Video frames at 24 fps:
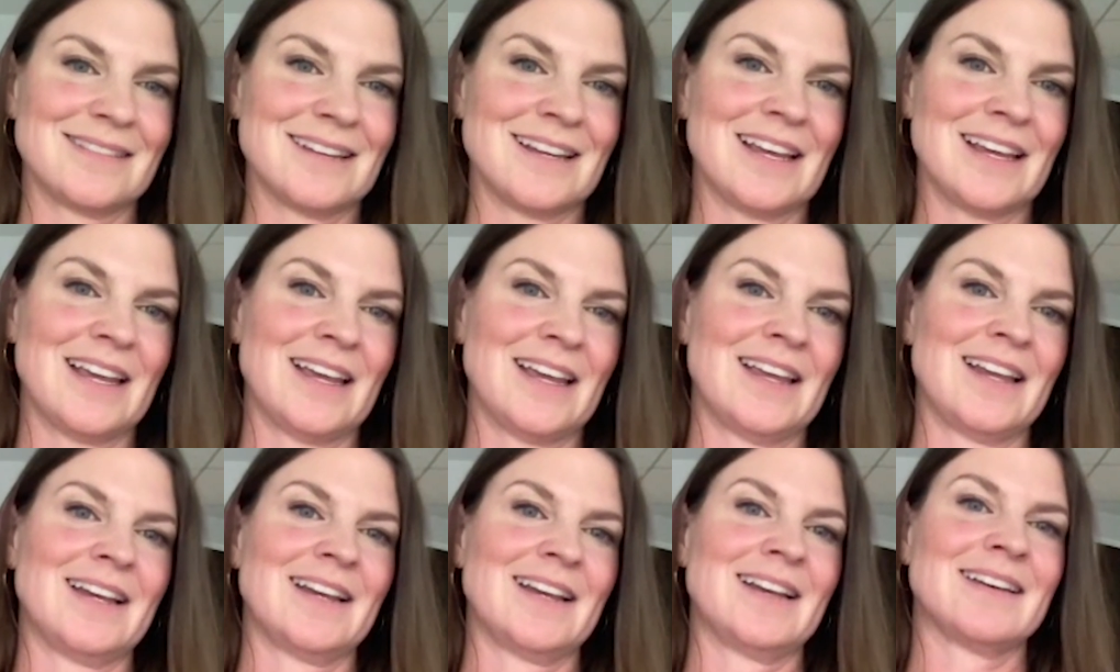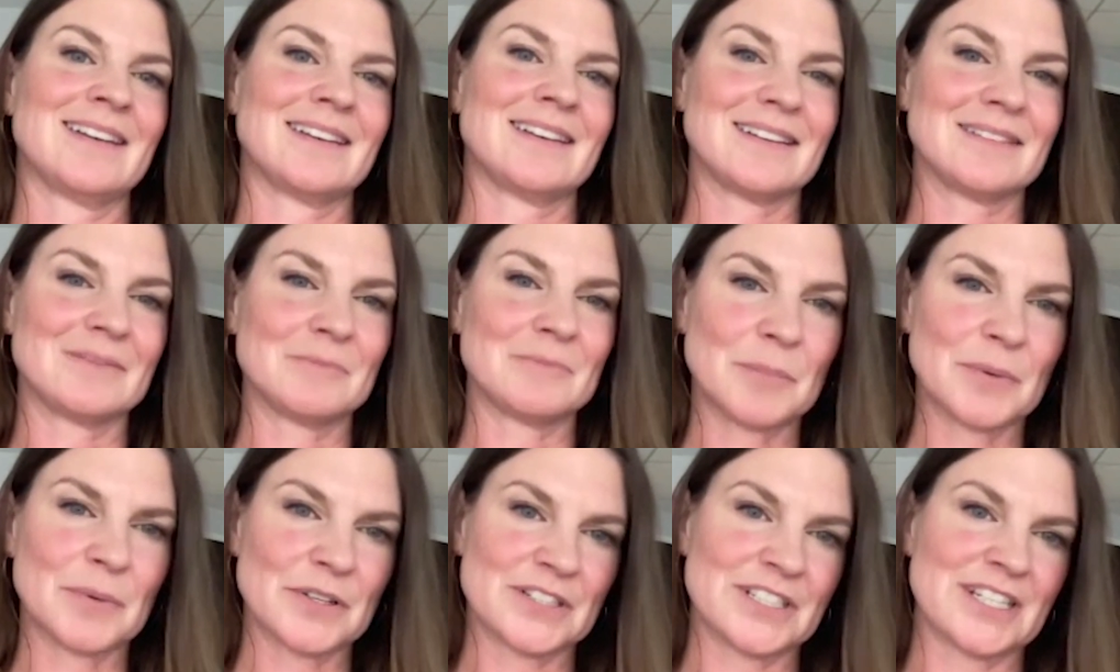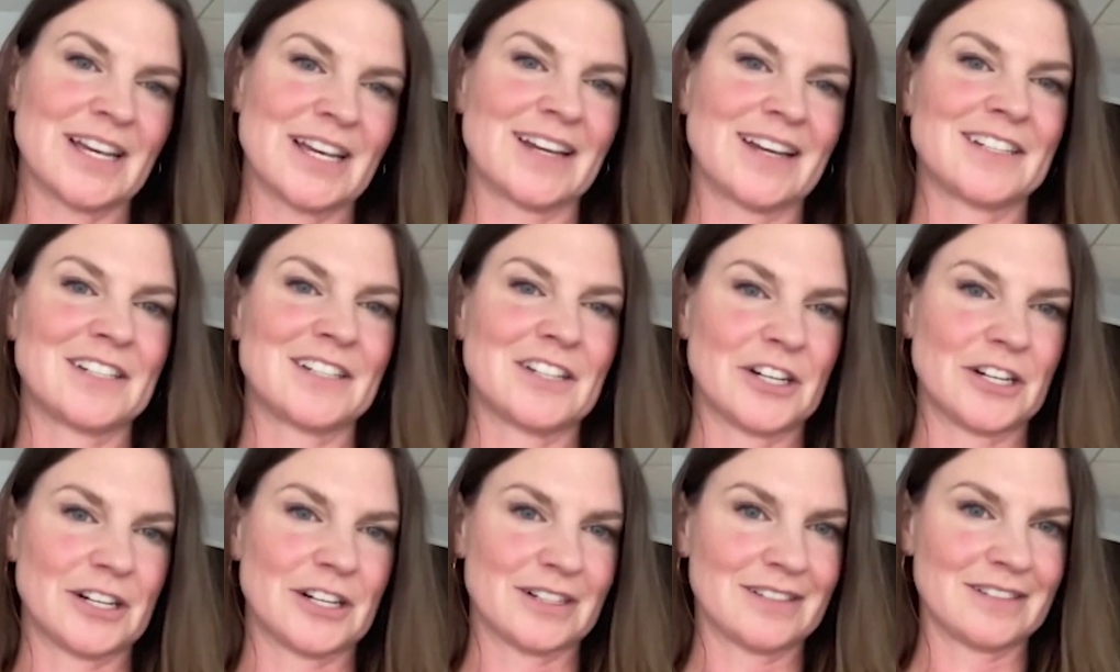and protect
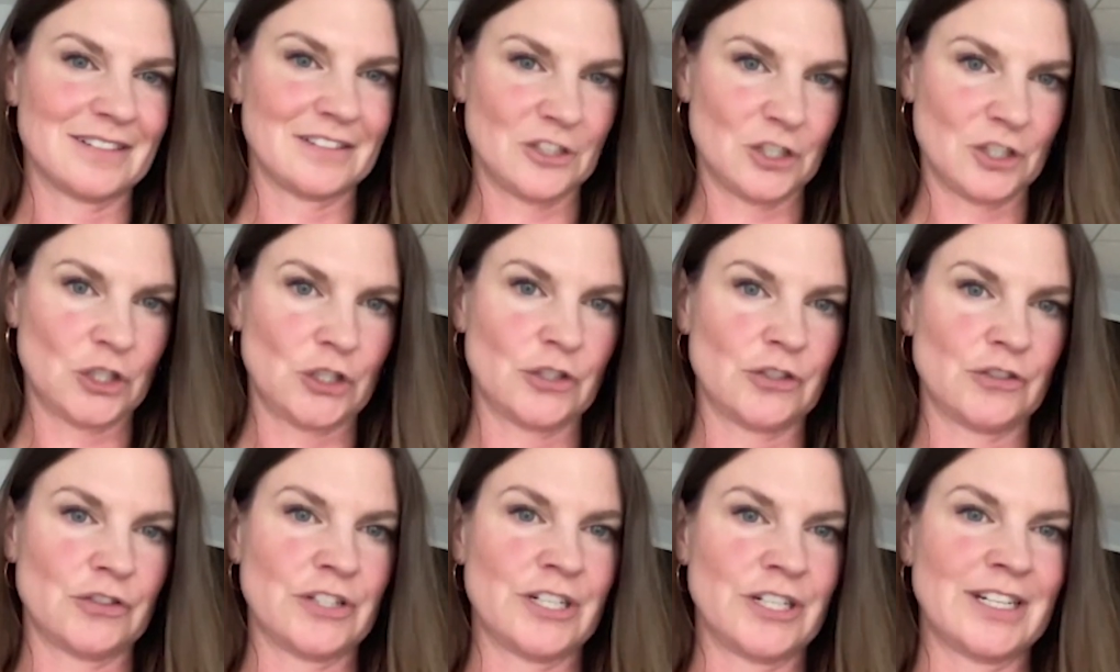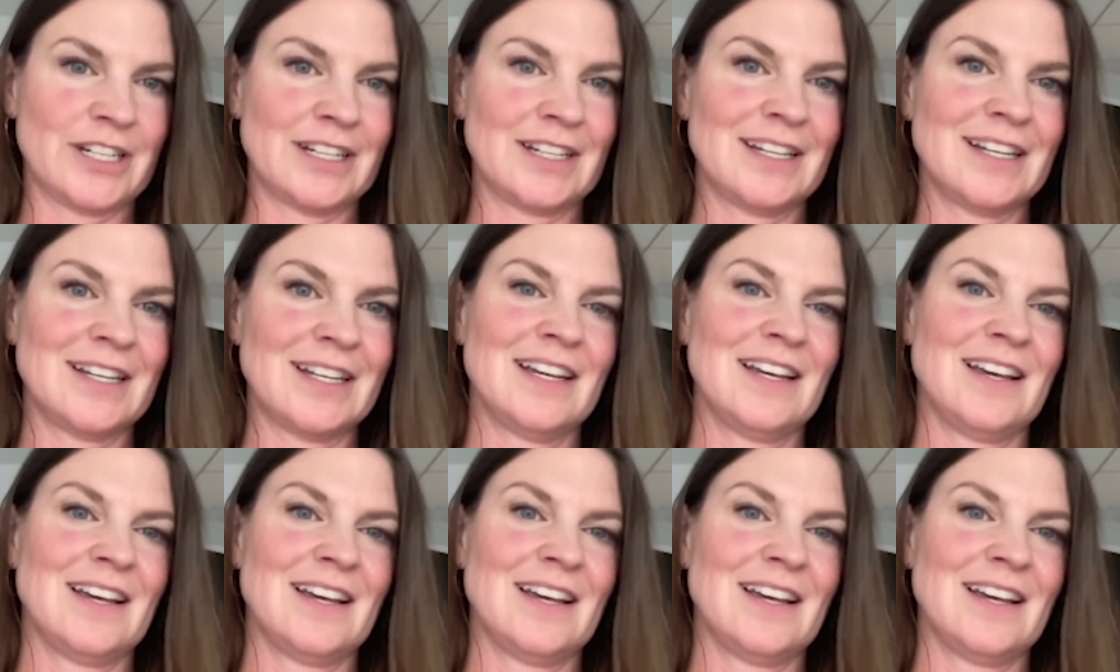our children.